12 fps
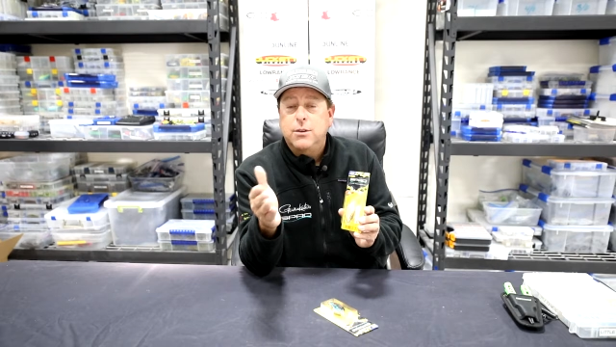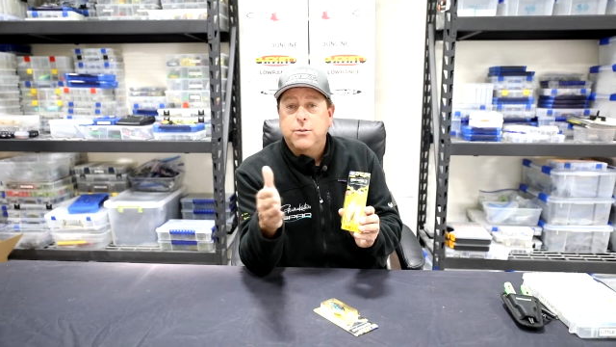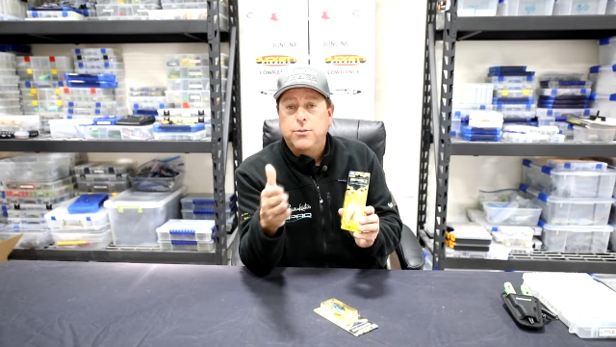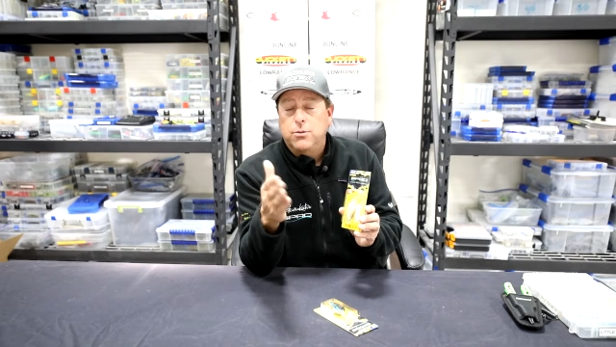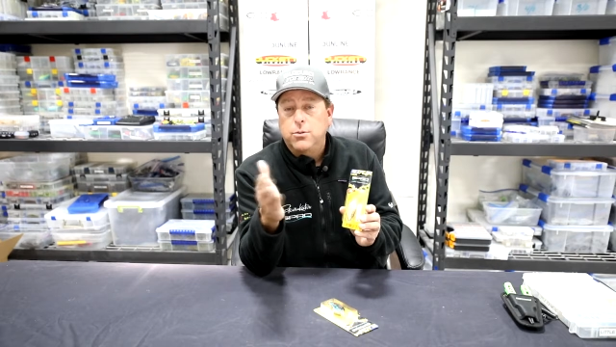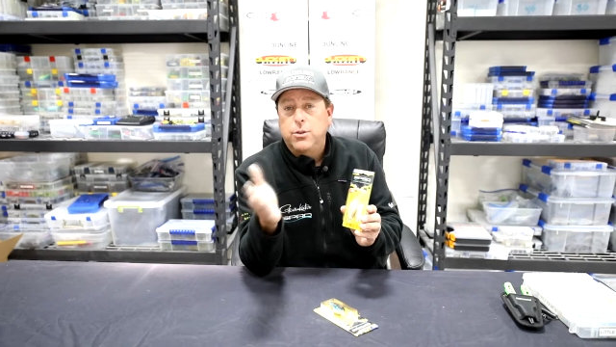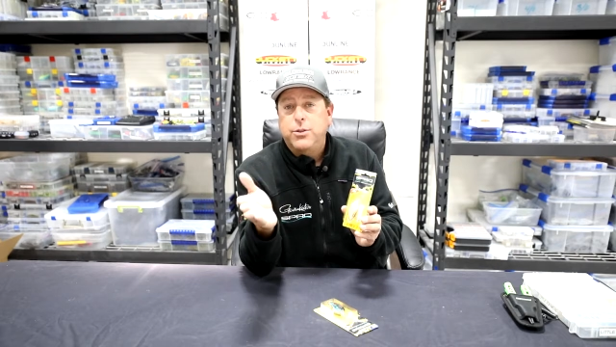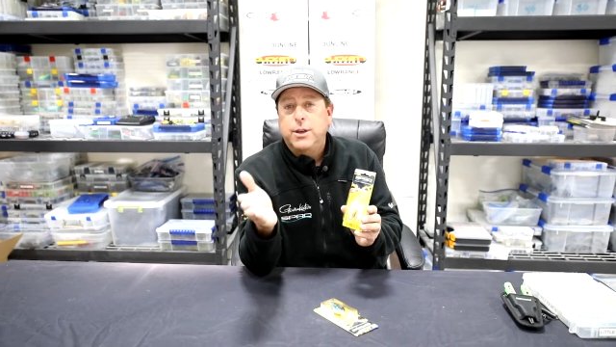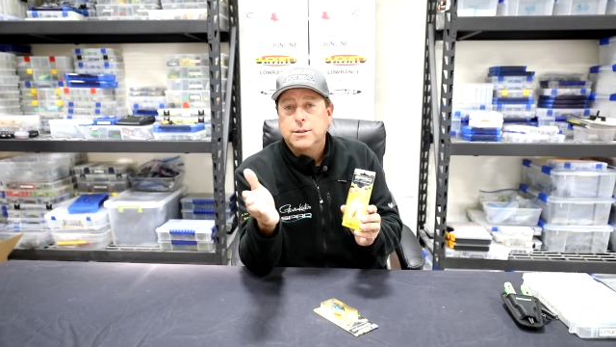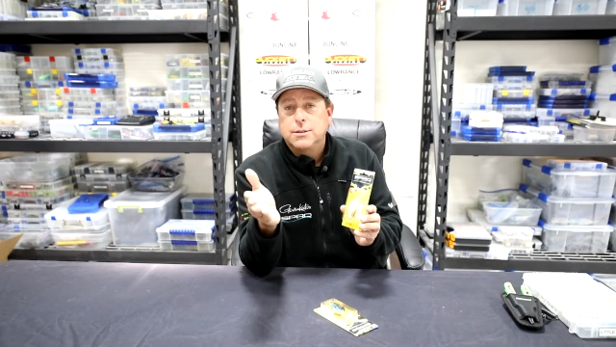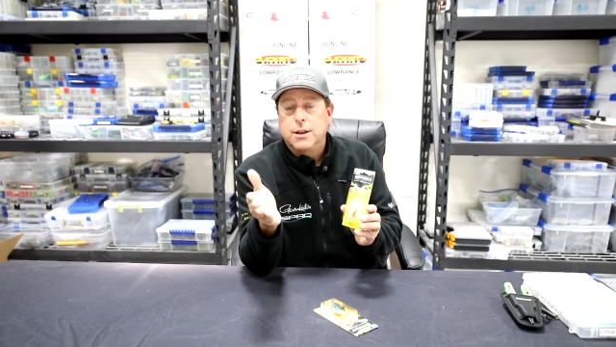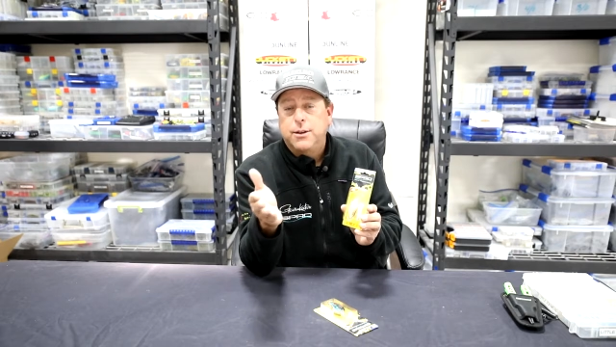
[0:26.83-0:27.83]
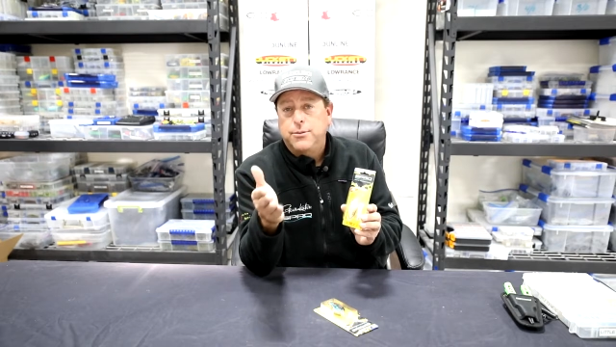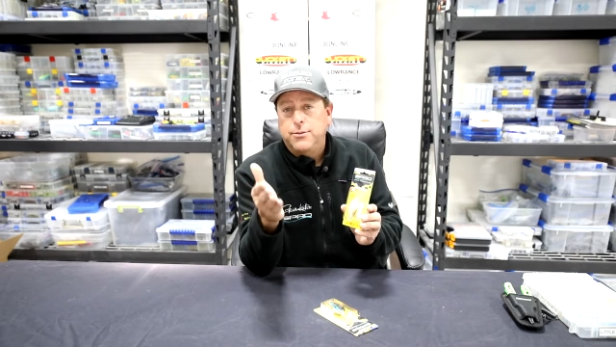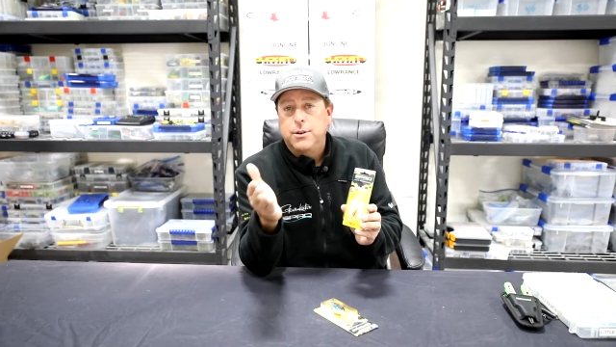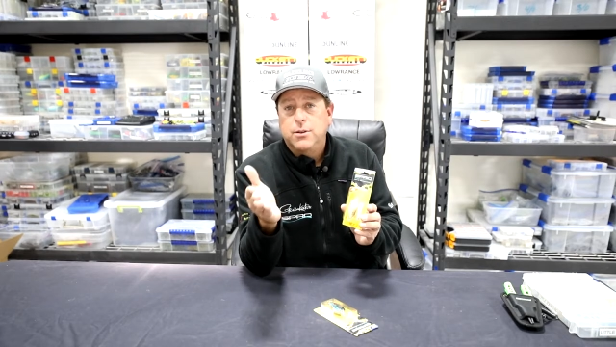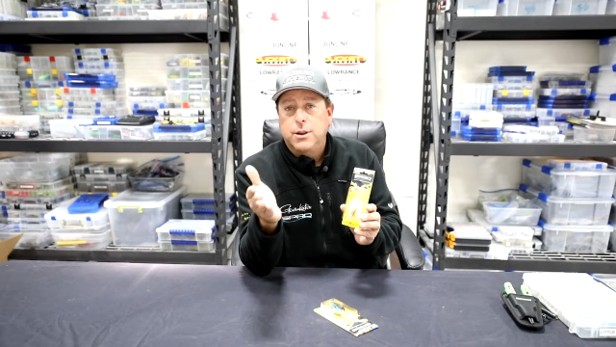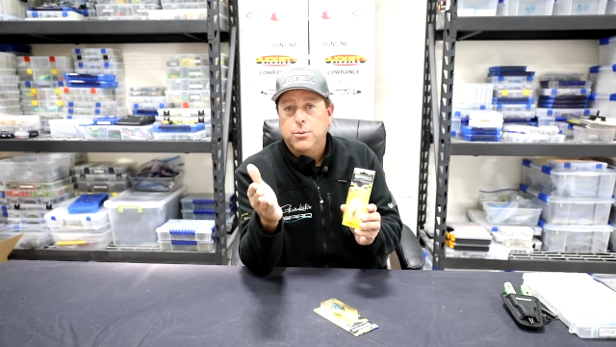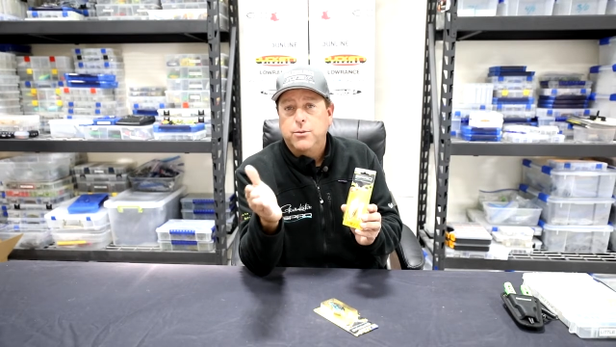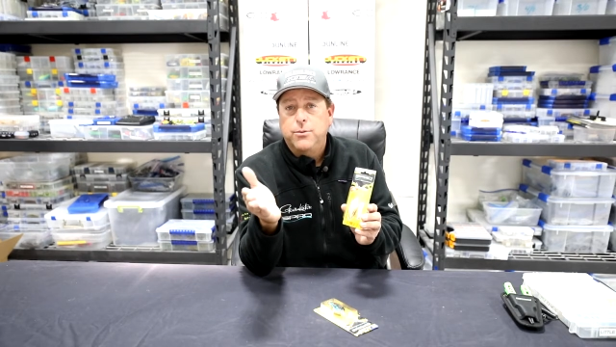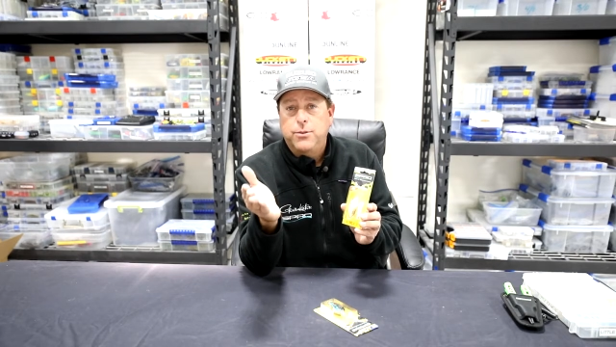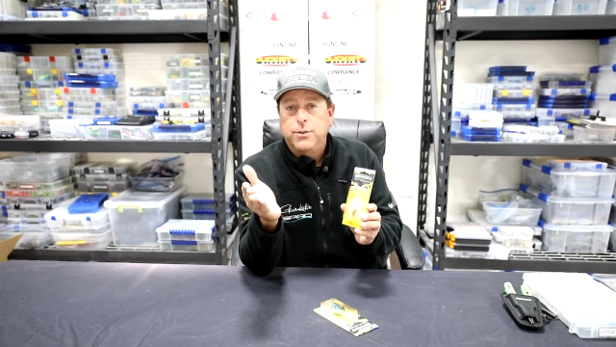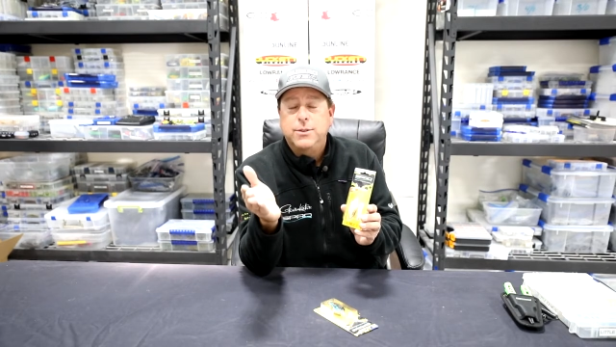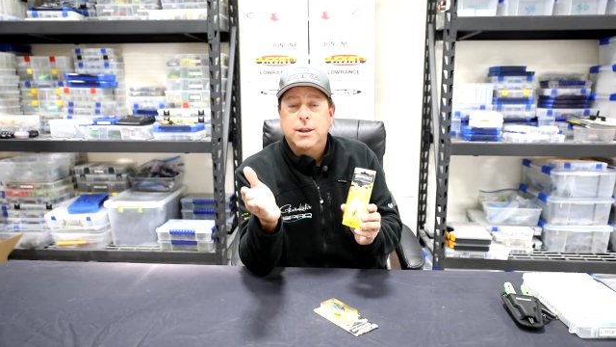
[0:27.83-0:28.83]
or if you're in real thick stuff, you know, anywhere from
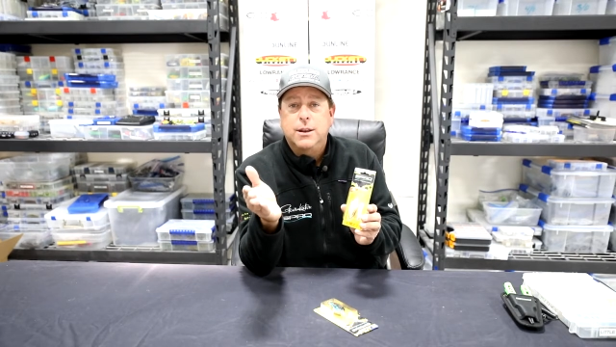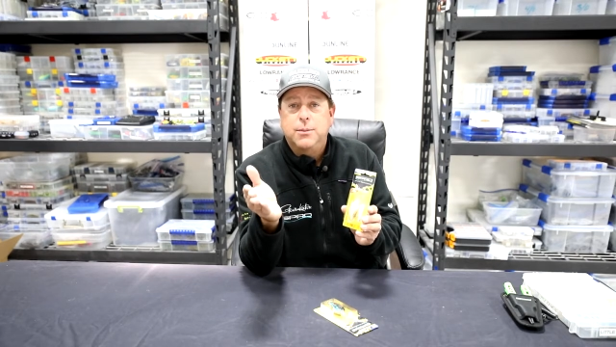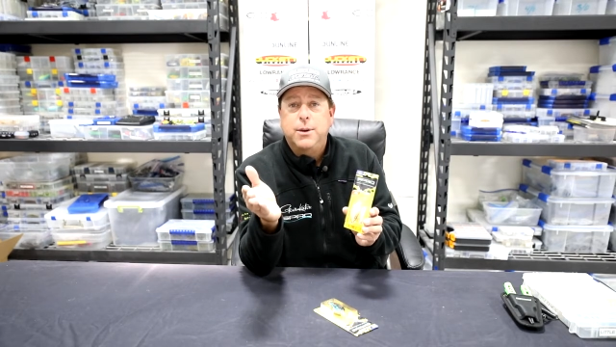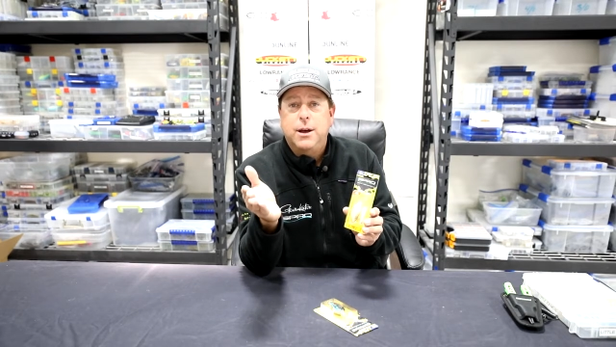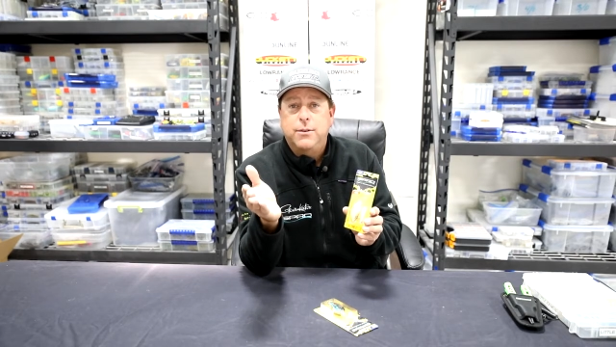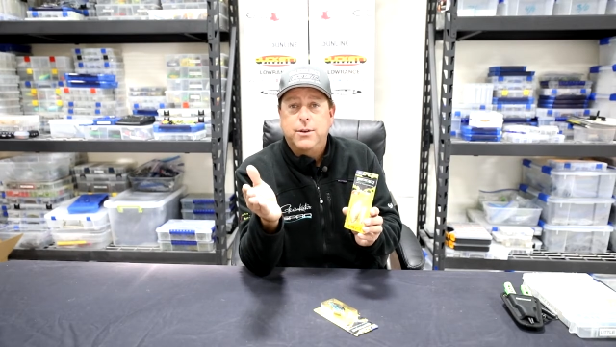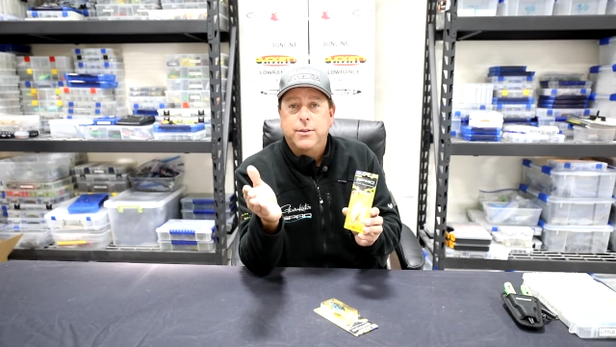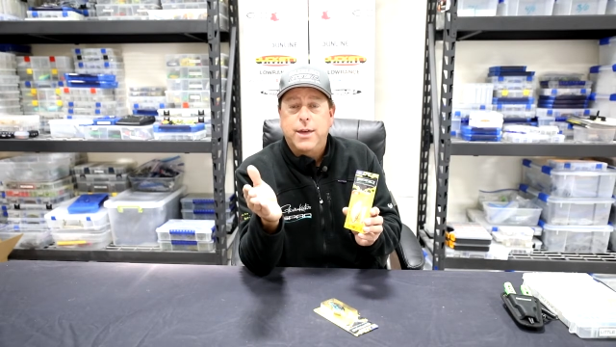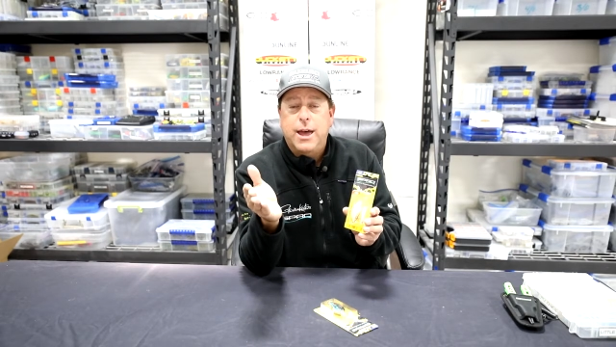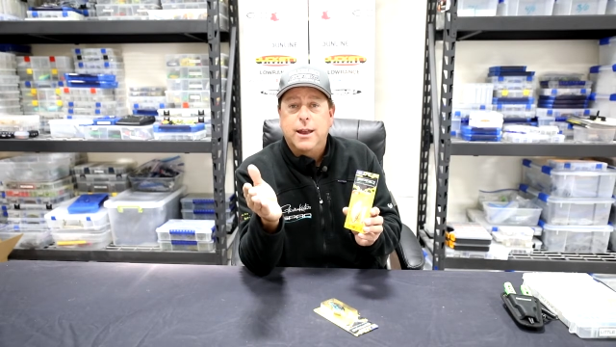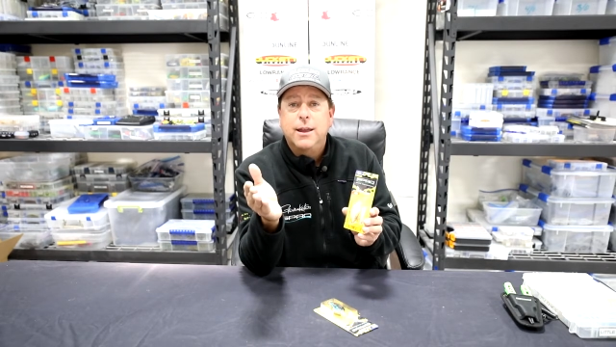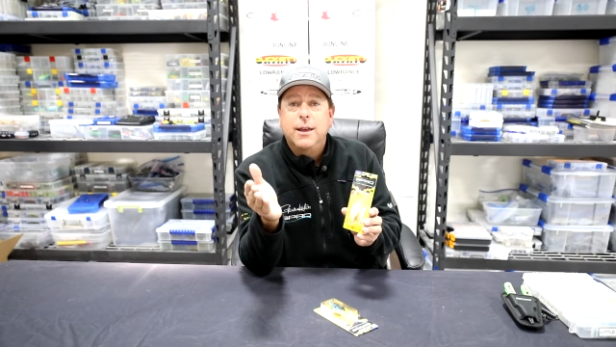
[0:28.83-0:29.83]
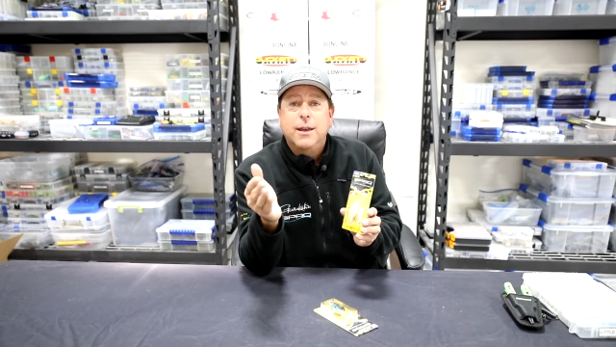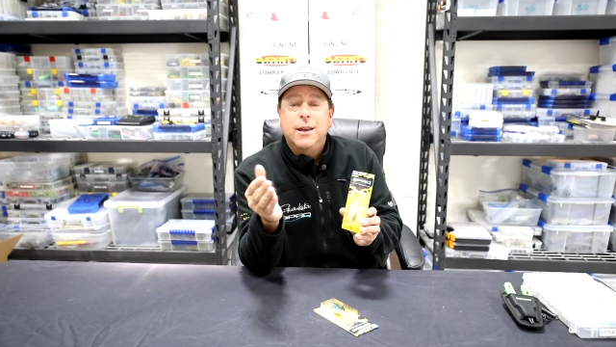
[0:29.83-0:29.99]
15 above on that.